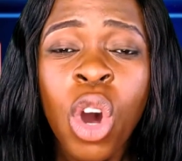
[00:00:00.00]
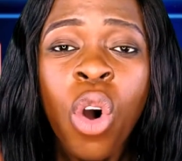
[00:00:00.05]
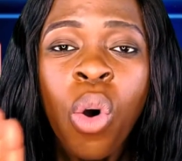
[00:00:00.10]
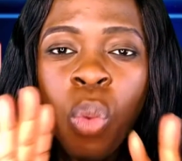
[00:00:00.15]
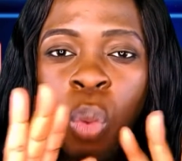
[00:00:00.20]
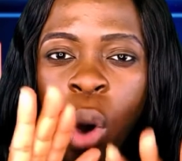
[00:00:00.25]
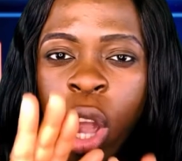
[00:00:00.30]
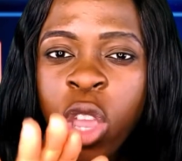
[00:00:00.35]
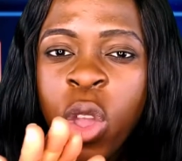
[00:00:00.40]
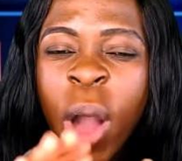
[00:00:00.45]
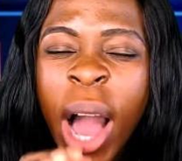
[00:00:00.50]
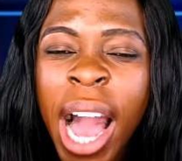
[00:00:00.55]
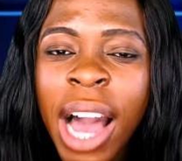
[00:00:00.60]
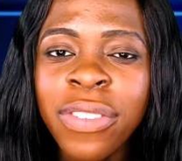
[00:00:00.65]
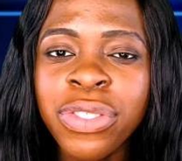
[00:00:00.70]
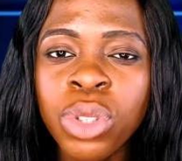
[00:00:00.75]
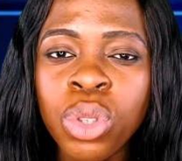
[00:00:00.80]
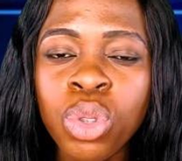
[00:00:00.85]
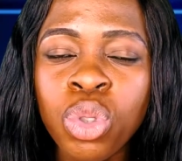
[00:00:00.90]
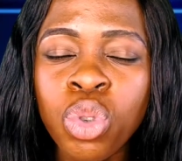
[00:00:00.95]
what you
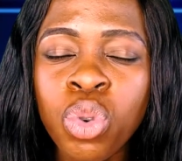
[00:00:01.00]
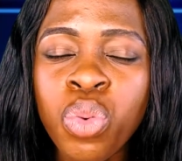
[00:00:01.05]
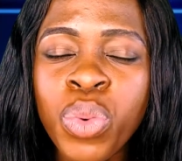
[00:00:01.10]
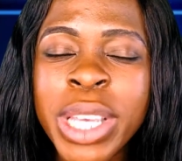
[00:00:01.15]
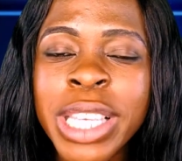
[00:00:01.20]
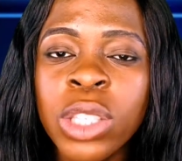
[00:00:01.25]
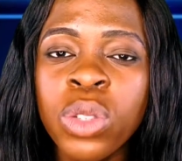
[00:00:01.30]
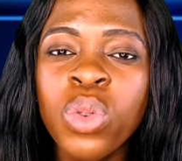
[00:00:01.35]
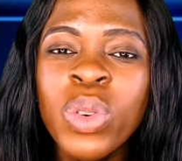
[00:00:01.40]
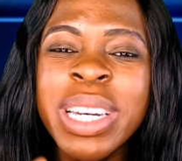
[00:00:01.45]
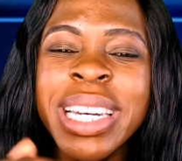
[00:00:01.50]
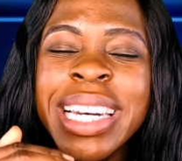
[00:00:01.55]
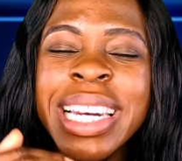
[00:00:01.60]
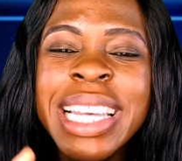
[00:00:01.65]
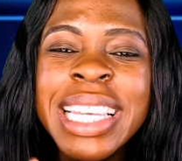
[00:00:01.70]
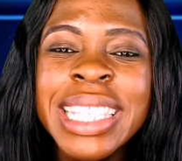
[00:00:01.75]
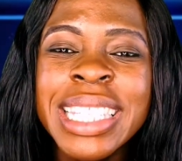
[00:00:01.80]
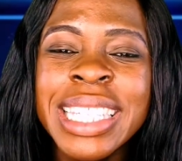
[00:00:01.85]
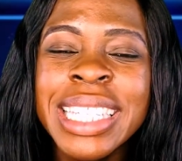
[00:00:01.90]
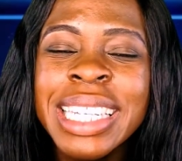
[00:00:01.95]
have to do is to
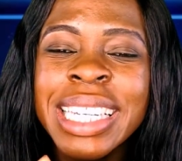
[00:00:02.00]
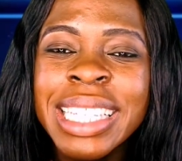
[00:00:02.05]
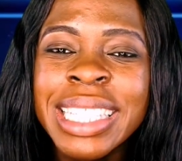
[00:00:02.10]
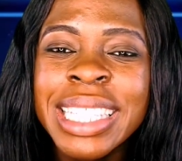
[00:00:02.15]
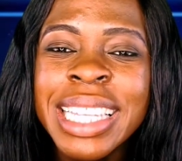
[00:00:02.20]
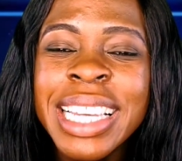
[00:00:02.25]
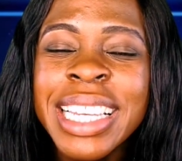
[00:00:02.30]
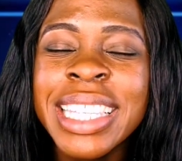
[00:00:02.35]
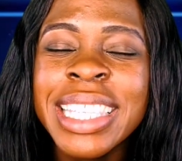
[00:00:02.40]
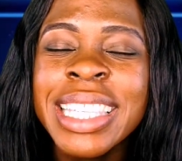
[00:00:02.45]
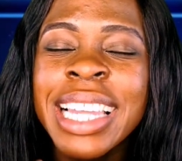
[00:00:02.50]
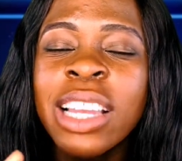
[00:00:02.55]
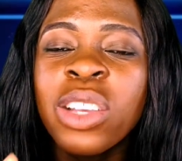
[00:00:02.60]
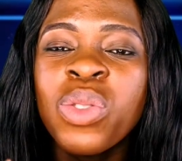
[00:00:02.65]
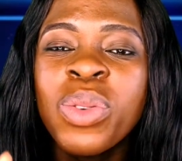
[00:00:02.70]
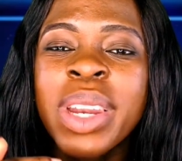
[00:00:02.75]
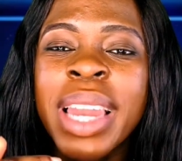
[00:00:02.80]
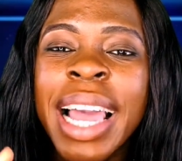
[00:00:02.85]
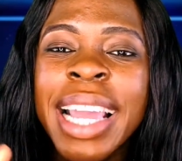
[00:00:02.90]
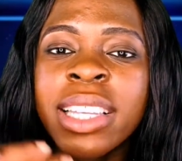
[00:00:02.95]
list the things that
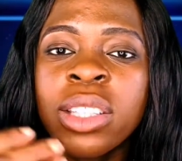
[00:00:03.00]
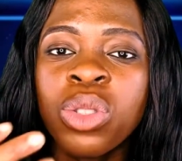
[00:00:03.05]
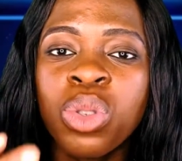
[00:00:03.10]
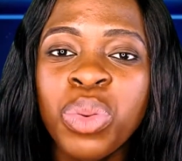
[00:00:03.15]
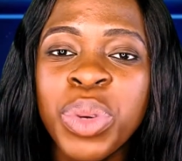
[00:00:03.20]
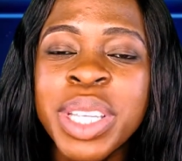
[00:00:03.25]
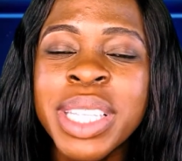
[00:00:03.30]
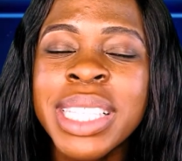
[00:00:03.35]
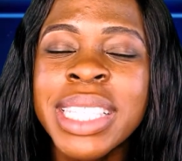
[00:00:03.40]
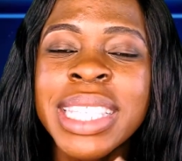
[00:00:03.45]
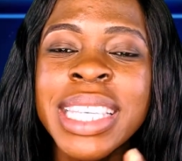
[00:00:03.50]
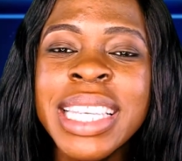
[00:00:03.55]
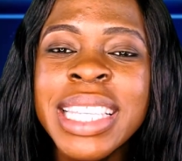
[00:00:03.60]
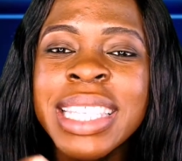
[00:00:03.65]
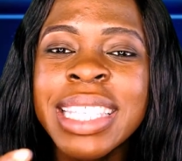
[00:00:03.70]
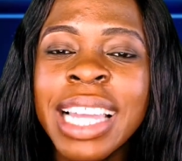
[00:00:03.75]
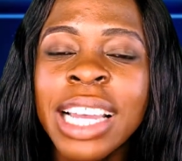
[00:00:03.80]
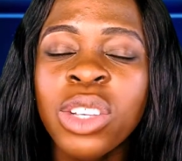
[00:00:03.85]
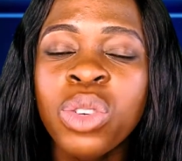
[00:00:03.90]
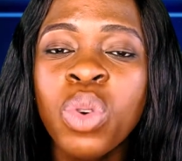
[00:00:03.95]
you like doing
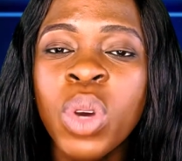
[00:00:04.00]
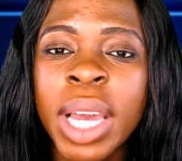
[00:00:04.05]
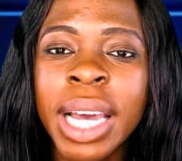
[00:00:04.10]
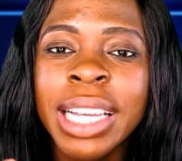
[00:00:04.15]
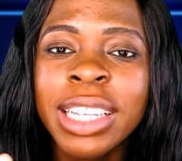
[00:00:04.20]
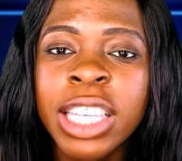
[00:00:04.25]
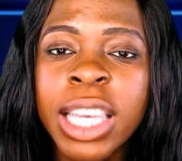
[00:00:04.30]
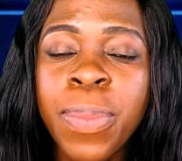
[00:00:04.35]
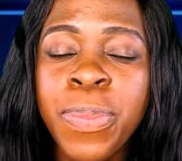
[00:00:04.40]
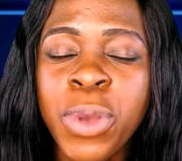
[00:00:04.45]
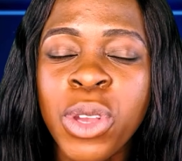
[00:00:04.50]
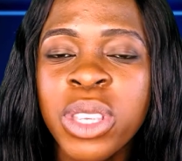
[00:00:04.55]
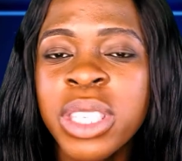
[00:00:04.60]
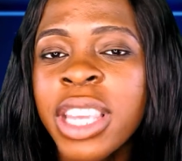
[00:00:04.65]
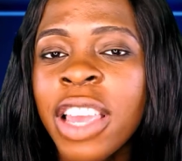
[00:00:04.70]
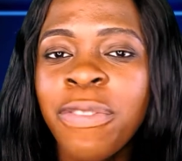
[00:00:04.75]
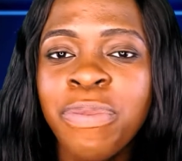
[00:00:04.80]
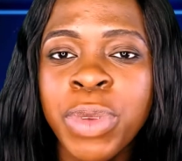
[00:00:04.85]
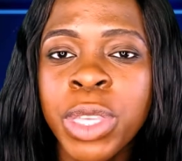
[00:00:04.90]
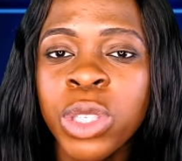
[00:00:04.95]
things that you can keep
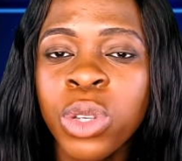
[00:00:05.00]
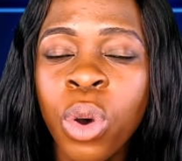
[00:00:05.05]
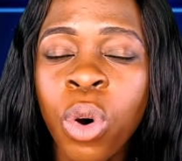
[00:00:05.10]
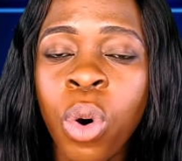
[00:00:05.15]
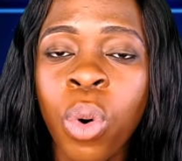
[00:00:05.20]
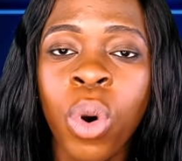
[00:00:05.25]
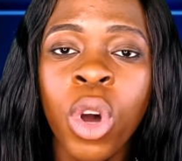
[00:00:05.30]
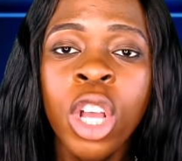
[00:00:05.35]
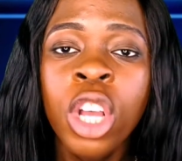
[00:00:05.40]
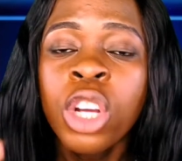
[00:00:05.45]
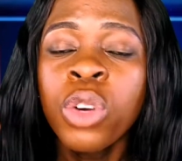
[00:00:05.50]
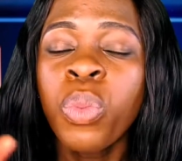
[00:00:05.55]
yourself busy oh